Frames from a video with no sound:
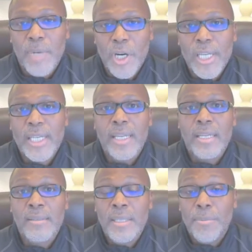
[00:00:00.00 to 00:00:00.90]

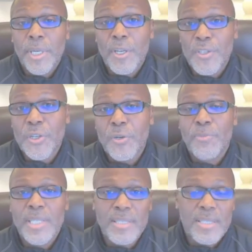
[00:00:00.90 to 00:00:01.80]
marketing, but also
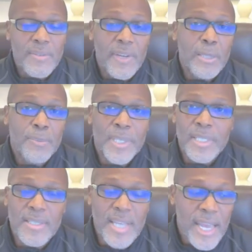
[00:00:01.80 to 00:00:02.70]
business development
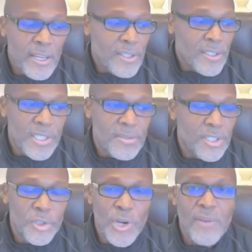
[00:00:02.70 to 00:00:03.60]
and sales, and
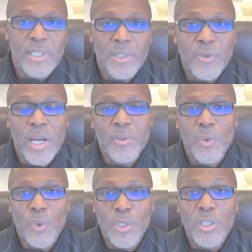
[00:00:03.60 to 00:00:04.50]
just traveling around the
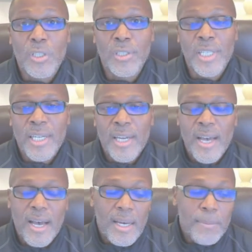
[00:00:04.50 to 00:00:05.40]
world,
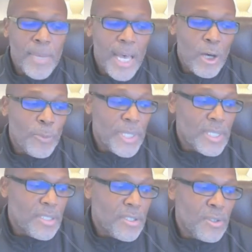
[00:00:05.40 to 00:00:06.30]

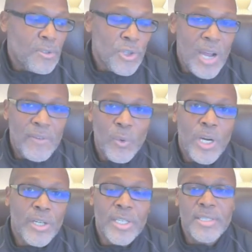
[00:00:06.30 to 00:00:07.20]
helping to drive
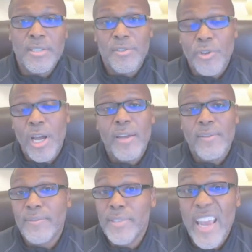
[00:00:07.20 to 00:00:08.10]
awareness and
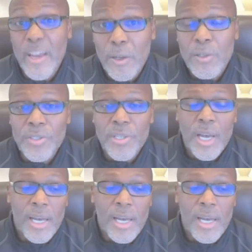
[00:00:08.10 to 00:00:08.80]
drive sales